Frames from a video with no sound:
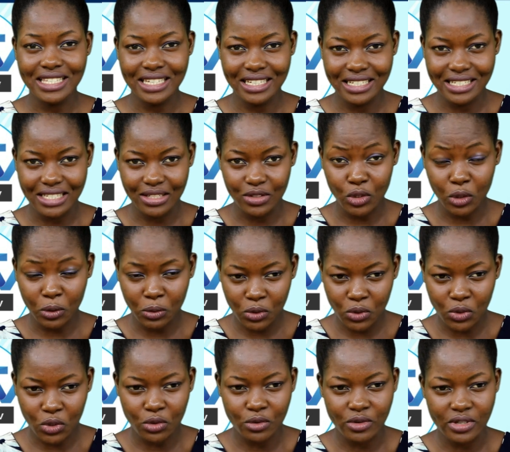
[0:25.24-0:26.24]
Asante. Top
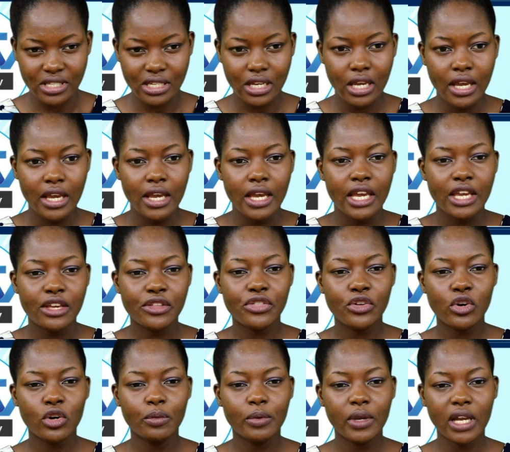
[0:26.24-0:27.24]
stories.
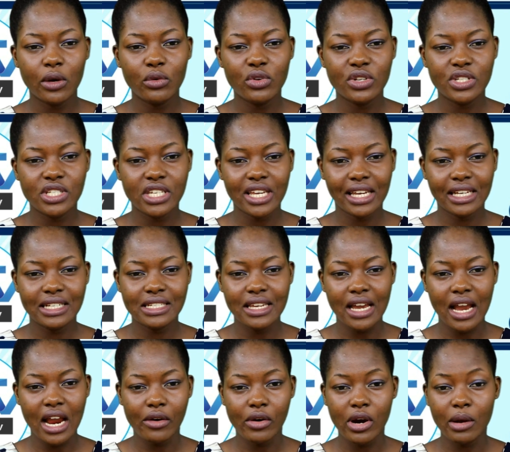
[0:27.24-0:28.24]
Ethiopia rejects
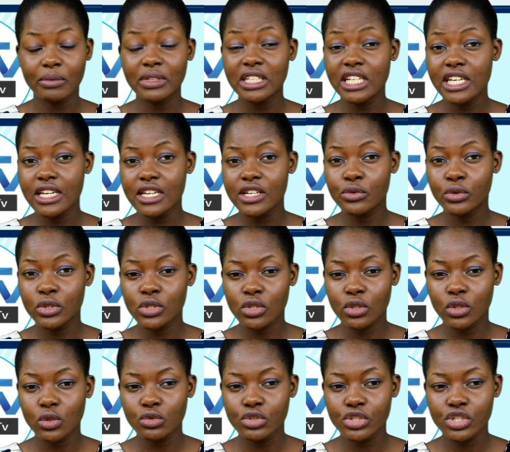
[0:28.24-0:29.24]
Arab League
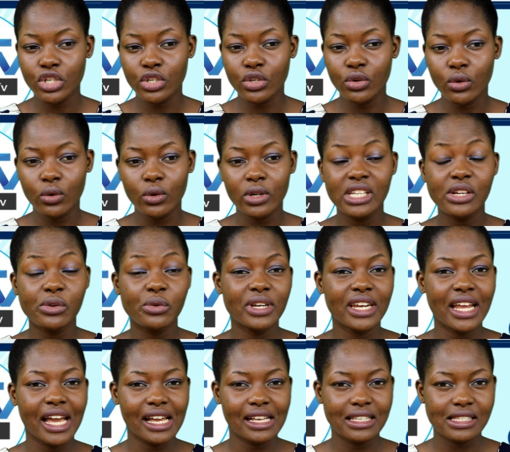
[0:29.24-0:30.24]
resolution on the
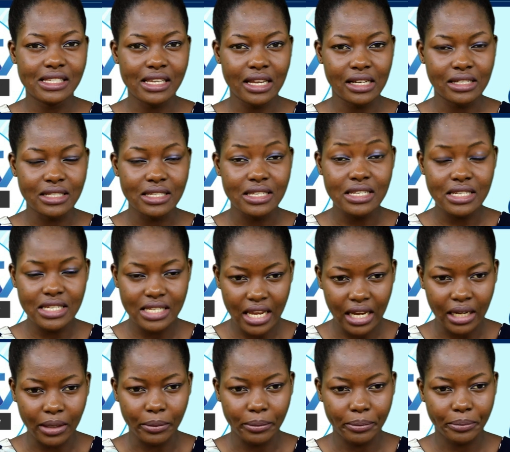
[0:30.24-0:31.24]
Renaissance
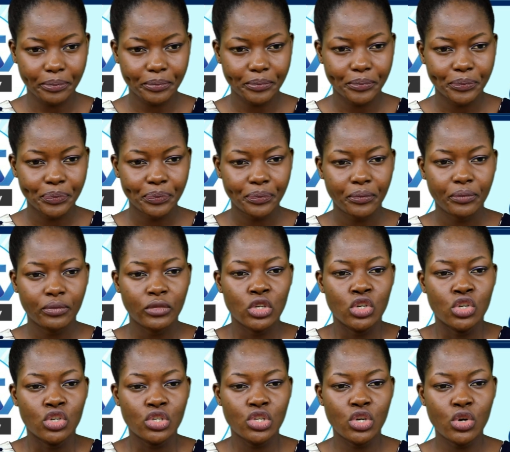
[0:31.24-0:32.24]
Dam.
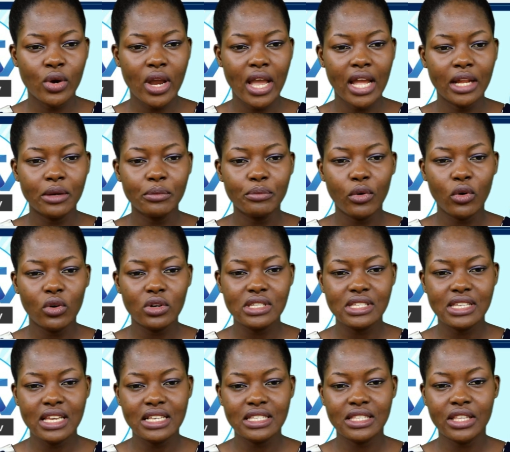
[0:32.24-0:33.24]
UN
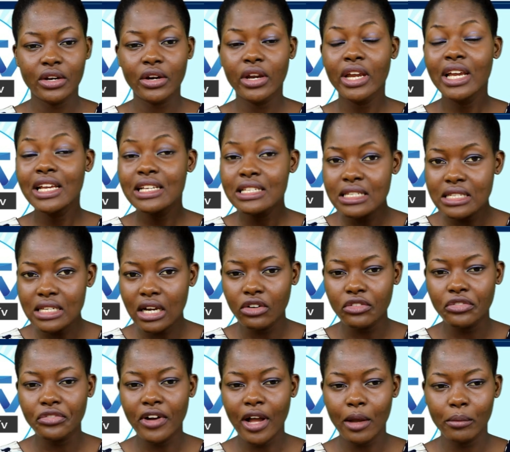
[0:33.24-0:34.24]
boss says there is
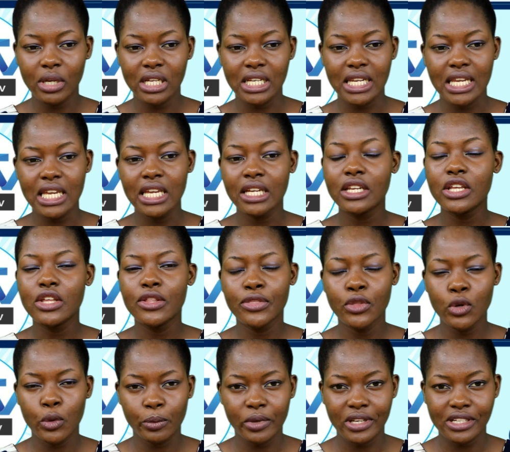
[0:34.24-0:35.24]
now famine in
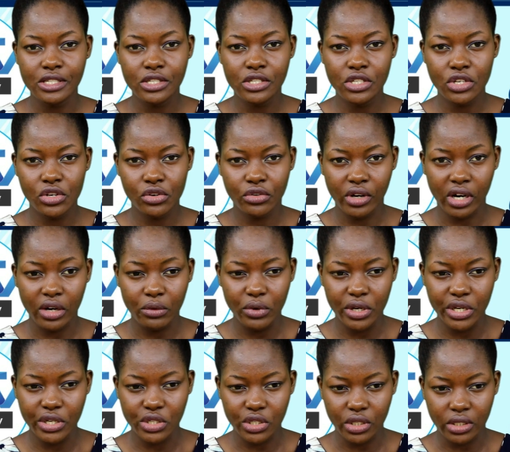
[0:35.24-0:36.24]
Ethiopia's Tigray
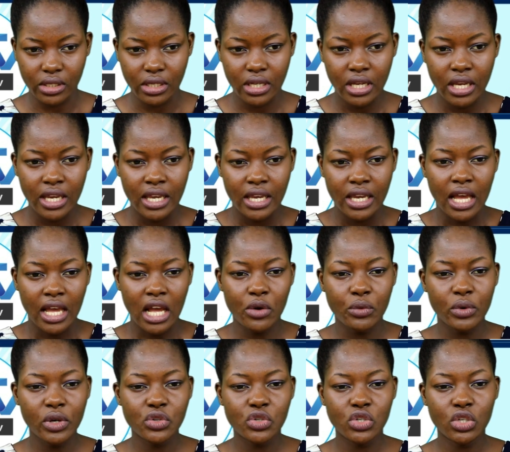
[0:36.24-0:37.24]
region.
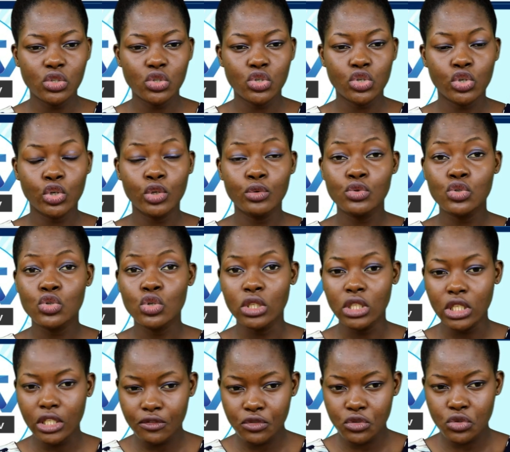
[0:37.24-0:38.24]
Eritrean troops to
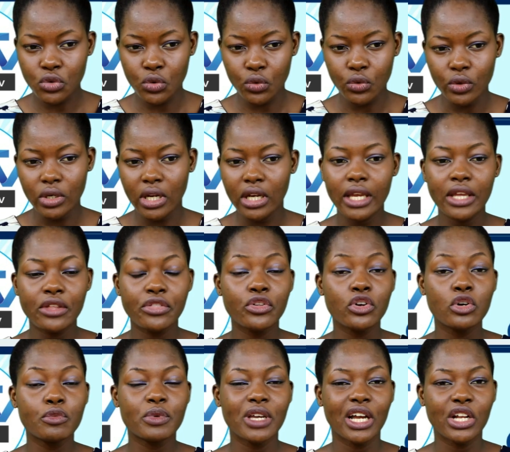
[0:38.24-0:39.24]
leave soon,
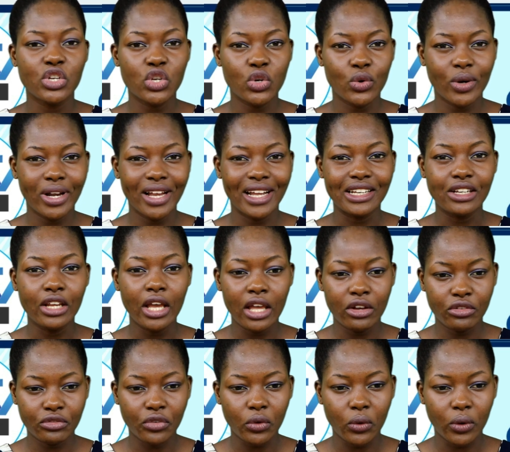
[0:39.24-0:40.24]
Ethiopia UN
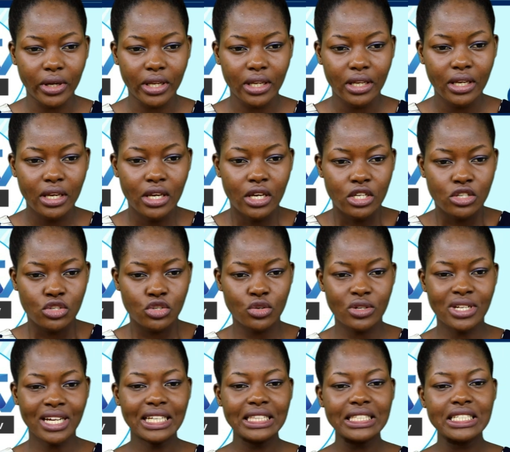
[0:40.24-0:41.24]
envoy.
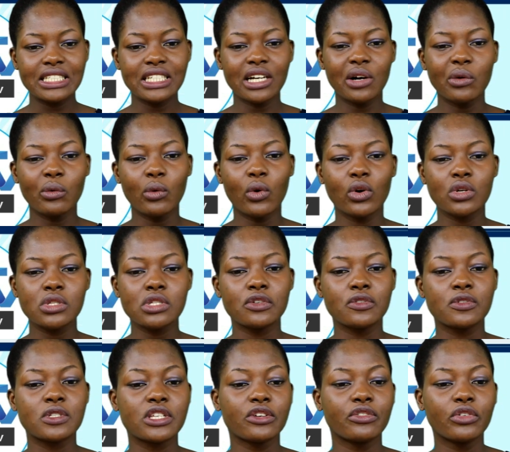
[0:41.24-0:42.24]
Sudan leader warns
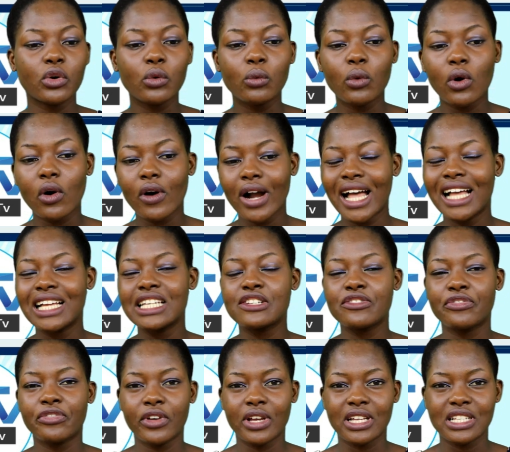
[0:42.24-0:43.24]
of civil war and
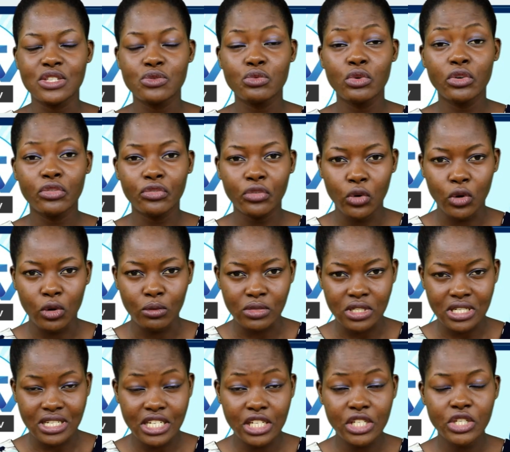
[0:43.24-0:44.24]
defense
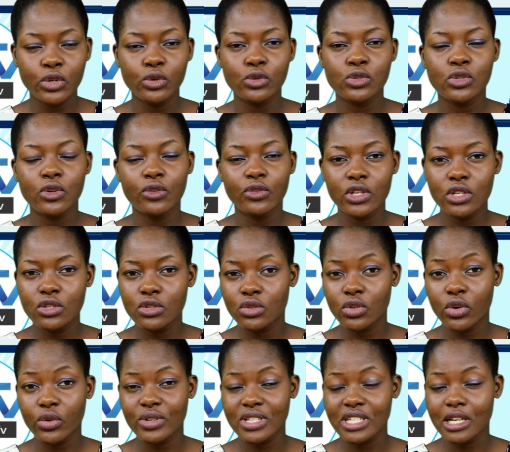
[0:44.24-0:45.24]
reforms. The details of these
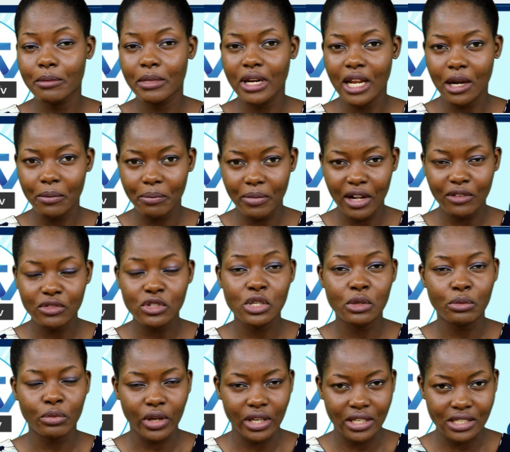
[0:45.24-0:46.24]
stories coming up after
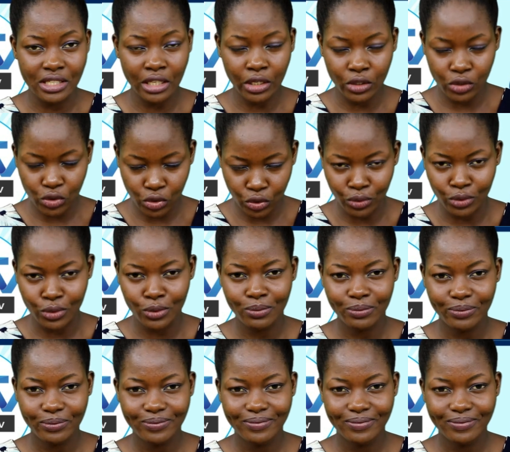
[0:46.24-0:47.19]
the break. Stay tuned.